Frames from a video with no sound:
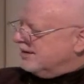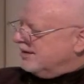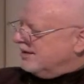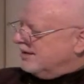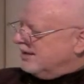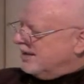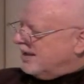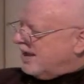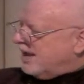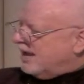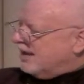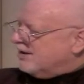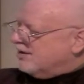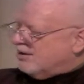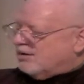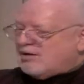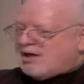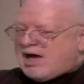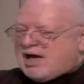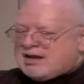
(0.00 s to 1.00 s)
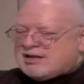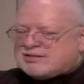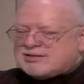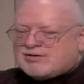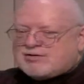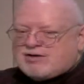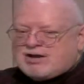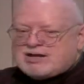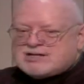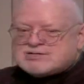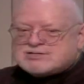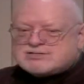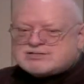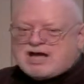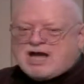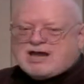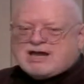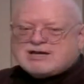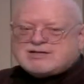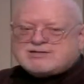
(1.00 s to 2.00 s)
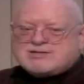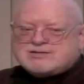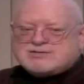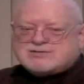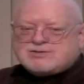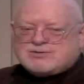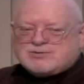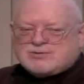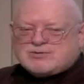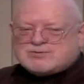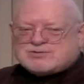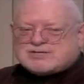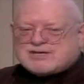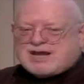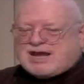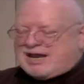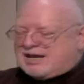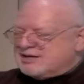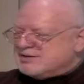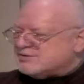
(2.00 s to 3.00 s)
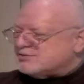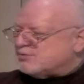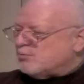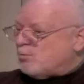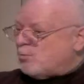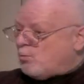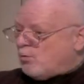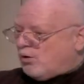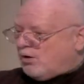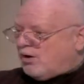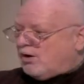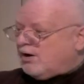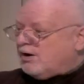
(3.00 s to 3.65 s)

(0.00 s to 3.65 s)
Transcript: And a lot of the great scientists of those days were